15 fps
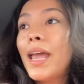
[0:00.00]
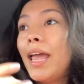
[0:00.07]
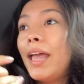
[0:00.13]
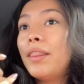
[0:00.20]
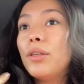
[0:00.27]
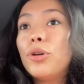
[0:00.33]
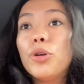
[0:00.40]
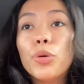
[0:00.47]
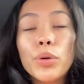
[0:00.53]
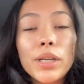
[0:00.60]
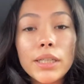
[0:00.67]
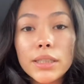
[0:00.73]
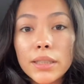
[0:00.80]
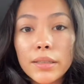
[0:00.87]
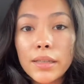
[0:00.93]
and the
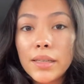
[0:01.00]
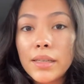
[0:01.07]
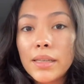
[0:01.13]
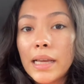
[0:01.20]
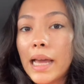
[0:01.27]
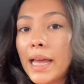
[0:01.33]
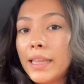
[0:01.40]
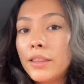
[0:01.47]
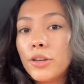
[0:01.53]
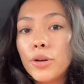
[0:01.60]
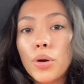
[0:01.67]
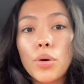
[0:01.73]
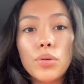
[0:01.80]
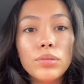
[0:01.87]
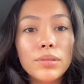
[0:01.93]
green tea had their
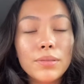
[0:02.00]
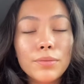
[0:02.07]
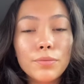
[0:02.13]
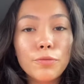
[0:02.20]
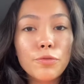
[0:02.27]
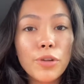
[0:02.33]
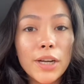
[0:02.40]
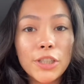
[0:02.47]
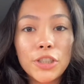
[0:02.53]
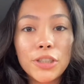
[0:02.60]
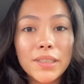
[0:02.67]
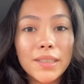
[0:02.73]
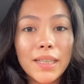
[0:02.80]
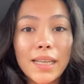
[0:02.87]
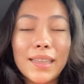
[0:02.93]
own fresh
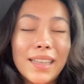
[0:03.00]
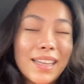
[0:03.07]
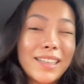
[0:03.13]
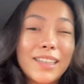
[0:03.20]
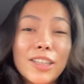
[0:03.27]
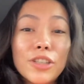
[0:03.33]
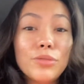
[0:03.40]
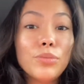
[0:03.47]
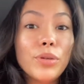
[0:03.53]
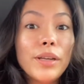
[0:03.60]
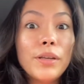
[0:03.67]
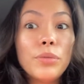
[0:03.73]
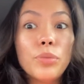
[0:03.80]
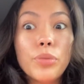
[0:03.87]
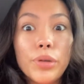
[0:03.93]
scent that could
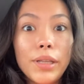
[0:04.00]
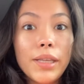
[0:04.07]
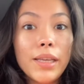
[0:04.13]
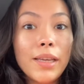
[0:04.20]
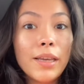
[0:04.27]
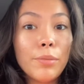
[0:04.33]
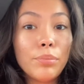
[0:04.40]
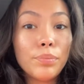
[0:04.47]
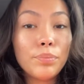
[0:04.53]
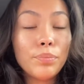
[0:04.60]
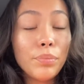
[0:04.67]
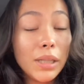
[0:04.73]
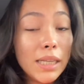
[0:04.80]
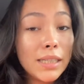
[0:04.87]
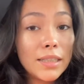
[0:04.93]
be really
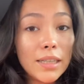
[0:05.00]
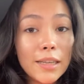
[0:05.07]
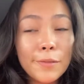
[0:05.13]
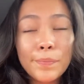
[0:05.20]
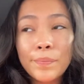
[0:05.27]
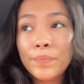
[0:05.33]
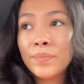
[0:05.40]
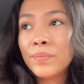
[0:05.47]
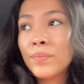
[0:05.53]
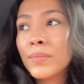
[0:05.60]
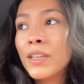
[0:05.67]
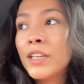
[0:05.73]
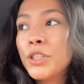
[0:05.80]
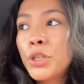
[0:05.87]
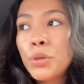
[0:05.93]
pleasing
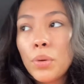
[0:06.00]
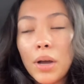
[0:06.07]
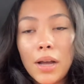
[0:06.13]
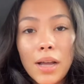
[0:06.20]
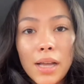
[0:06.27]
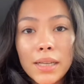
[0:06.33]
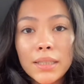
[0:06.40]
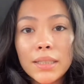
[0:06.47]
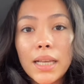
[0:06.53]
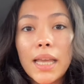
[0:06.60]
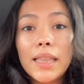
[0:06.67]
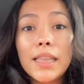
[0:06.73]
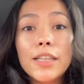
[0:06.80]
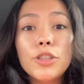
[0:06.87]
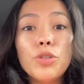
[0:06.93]
to us,
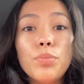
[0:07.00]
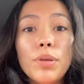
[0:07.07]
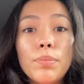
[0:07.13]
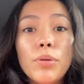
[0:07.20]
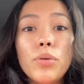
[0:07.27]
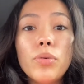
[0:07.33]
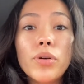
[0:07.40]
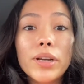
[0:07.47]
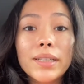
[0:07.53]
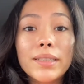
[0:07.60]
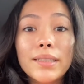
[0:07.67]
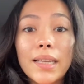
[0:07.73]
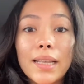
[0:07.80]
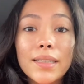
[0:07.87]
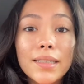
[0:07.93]
and then to people who are
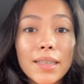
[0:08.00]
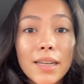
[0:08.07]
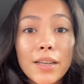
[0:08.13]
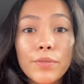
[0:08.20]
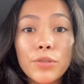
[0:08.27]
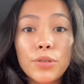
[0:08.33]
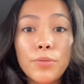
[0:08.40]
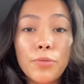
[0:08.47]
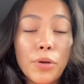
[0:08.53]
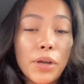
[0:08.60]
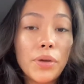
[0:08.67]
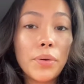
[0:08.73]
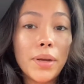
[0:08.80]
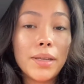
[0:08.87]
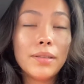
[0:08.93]
sensitive to
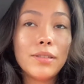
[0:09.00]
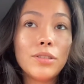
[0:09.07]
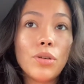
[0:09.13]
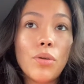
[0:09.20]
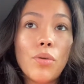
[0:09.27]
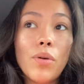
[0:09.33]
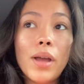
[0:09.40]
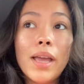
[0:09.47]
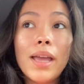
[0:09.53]
fragrance. So